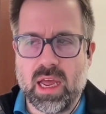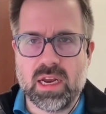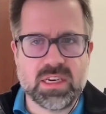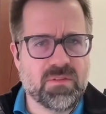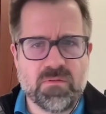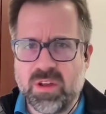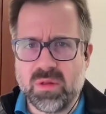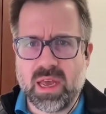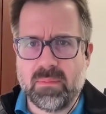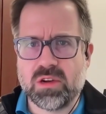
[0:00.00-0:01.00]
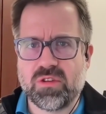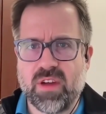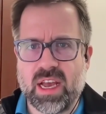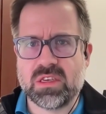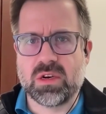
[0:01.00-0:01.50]
And it didn't feel that much
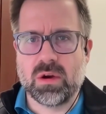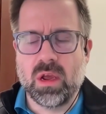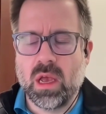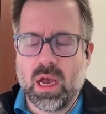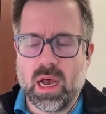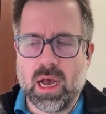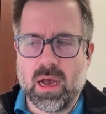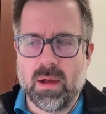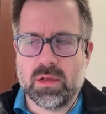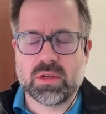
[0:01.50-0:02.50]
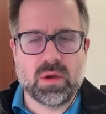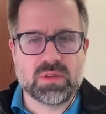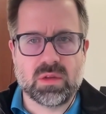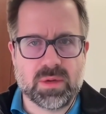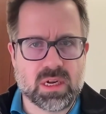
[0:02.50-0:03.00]
faster. So
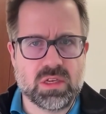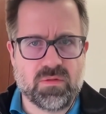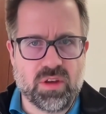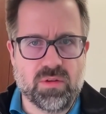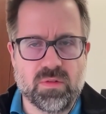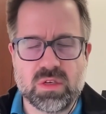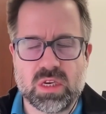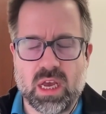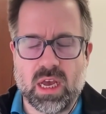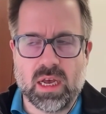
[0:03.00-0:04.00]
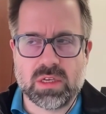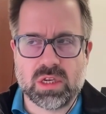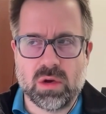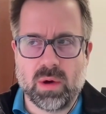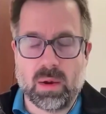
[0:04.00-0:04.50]
I was a little bit confused.
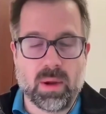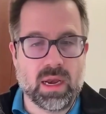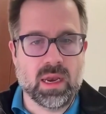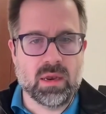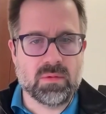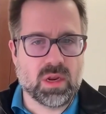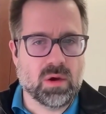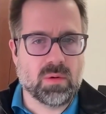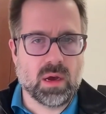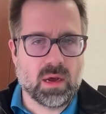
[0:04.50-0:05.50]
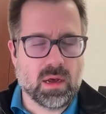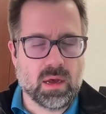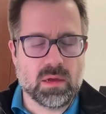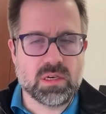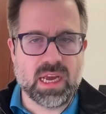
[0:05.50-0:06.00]
So I went and, you know,
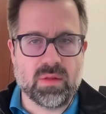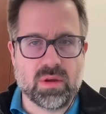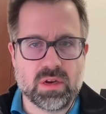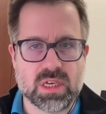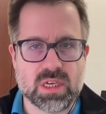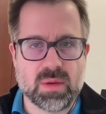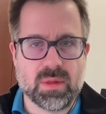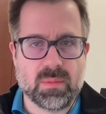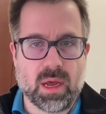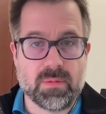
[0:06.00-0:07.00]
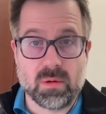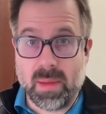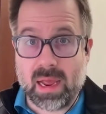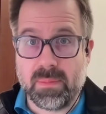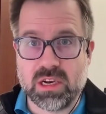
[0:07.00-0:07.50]
downloaded some of the popular
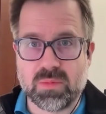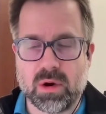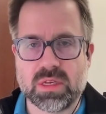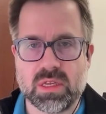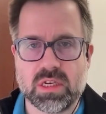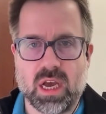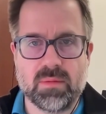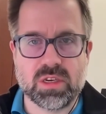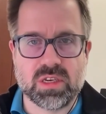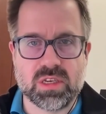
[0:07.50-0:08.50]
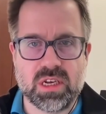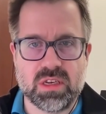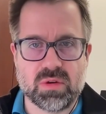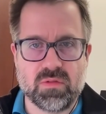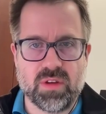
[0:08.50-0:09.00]
Mac benchmarks at the time just to
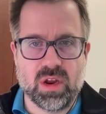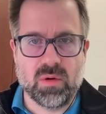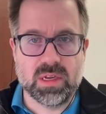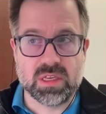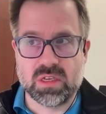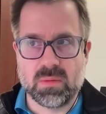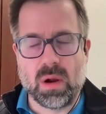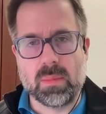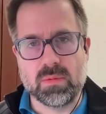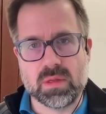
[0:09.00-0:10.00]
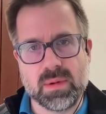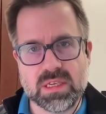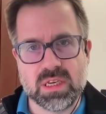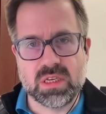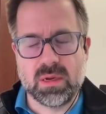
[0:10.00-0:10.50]
see sort of, you know, is this a problem with
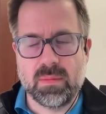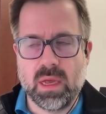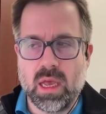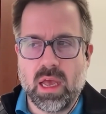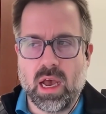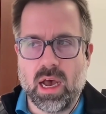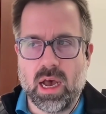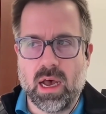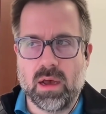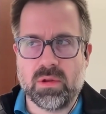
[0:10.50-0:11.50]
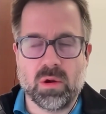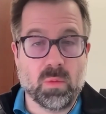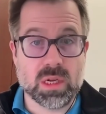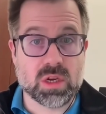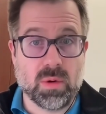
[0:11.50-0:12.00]
my system? You
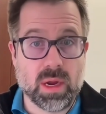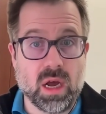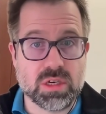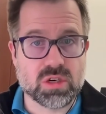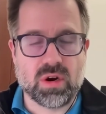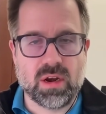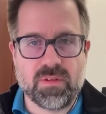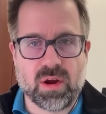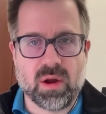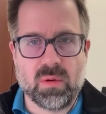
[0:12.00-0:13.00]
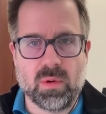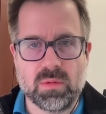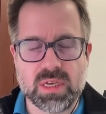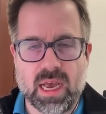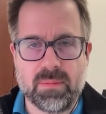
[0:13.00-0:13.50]
know, what's going on? Just trying to figure out
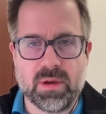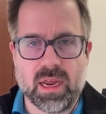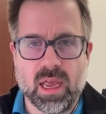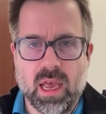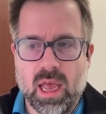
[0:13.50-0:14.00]
what was happening.